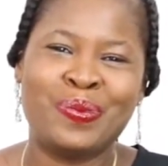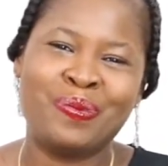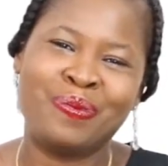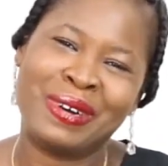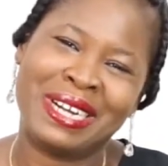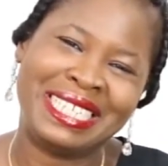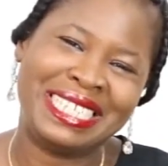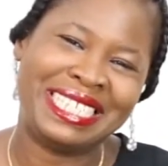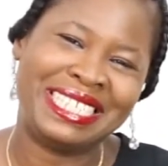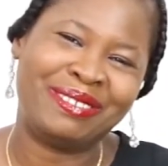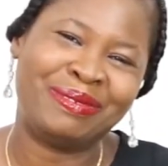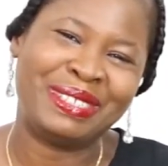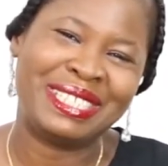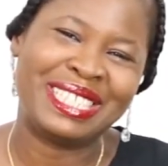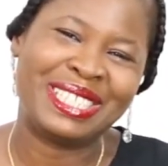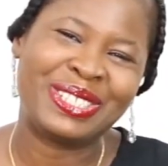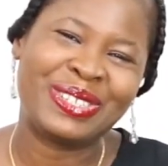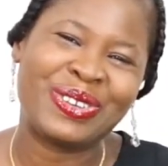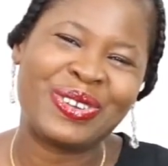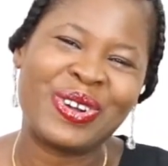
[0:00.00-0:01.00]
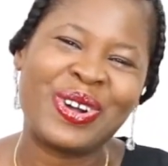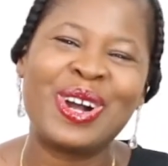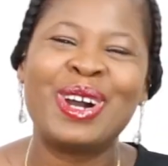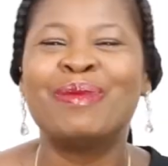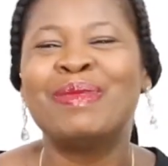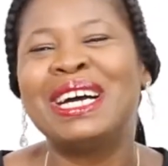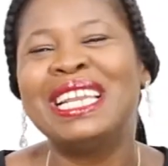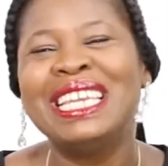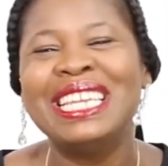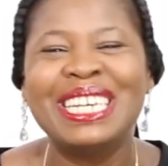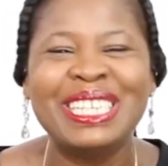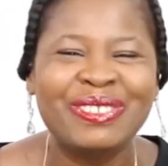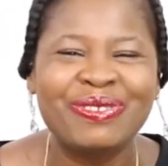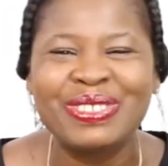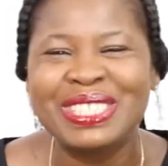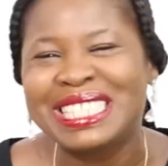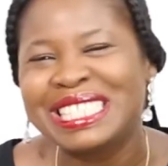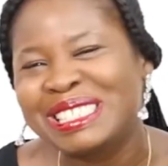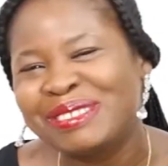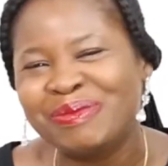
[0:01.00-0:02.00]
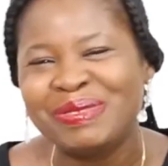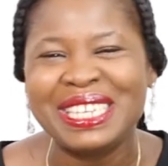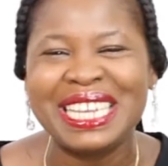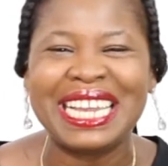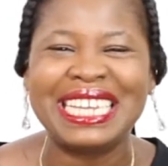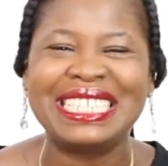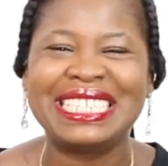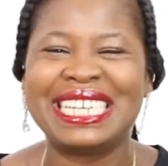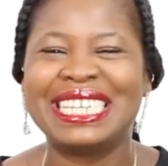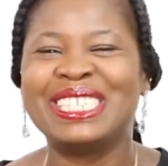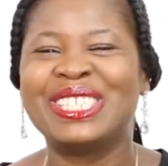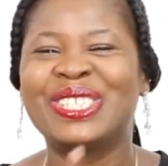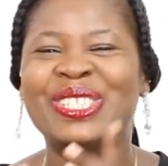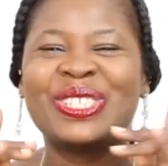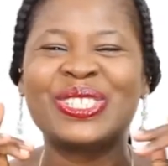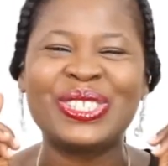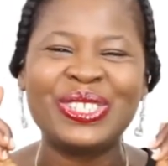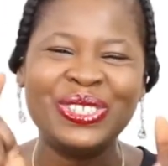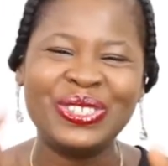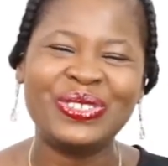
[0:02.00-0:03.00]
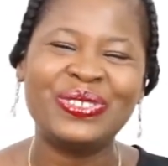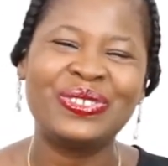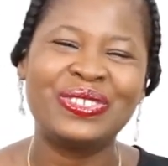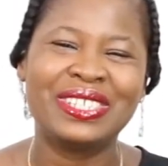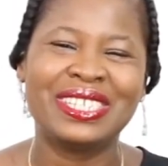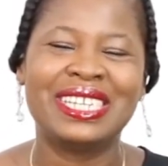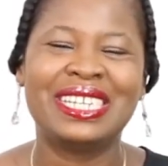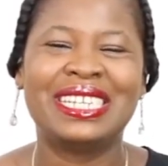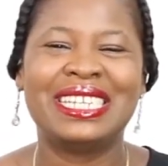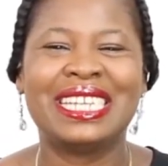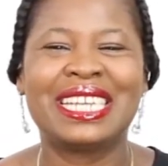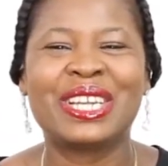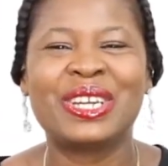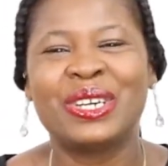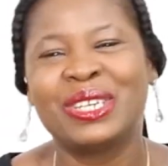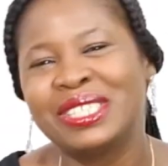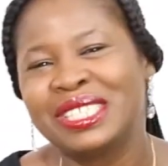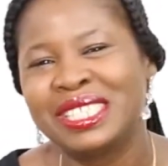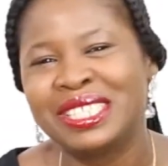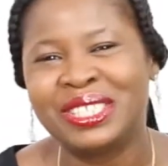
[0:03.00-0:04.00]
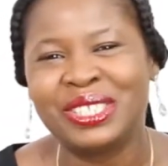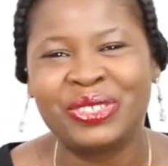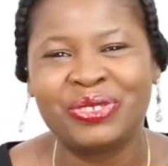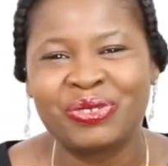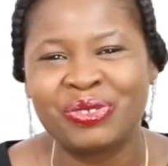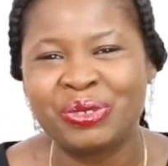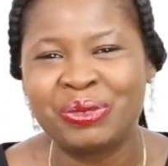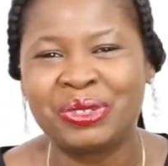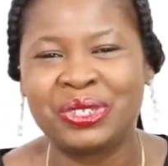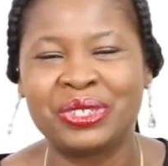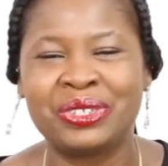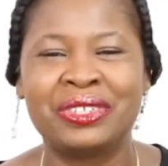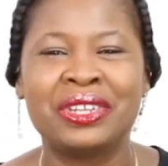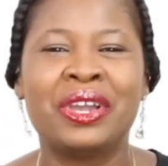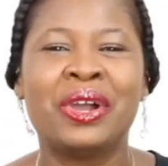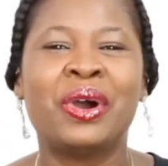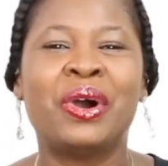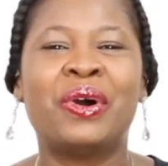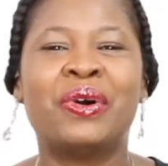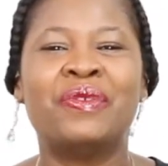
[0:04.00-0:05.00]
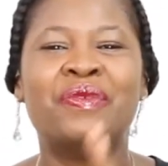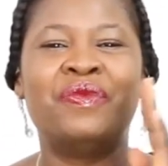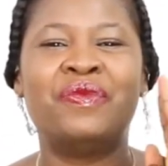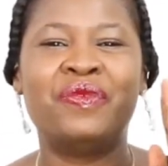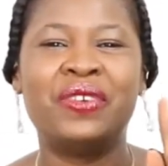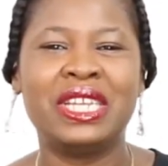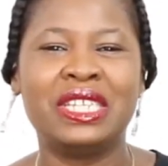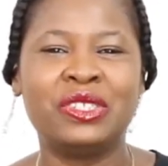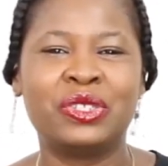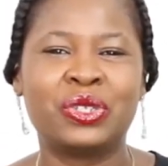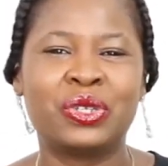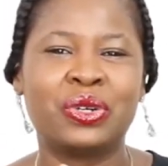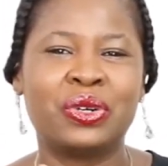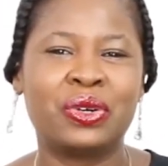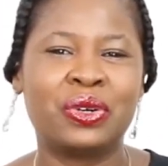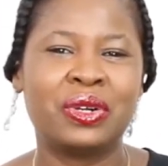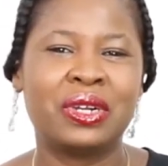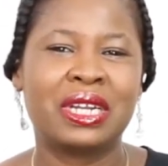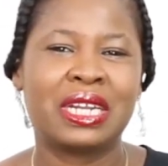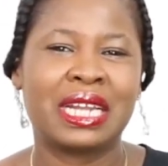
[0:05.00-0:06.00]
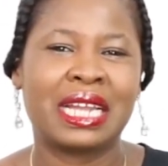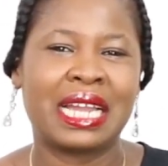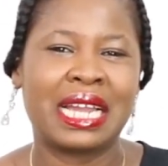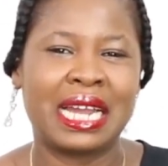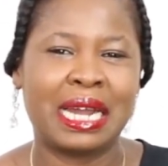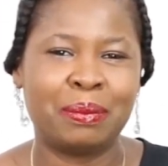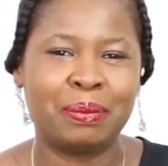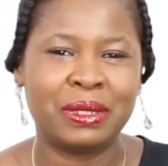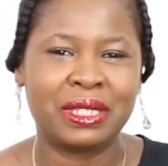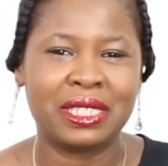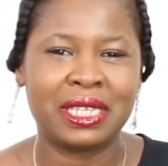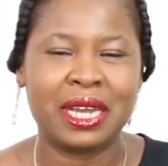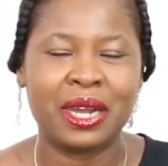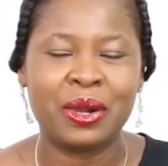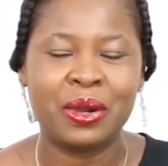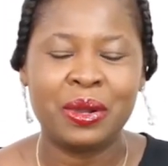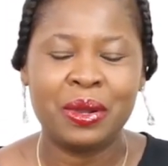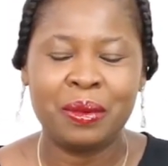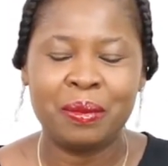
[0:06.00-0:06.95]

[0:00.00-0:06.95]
management. So come along with me as I show you the course description of venture capital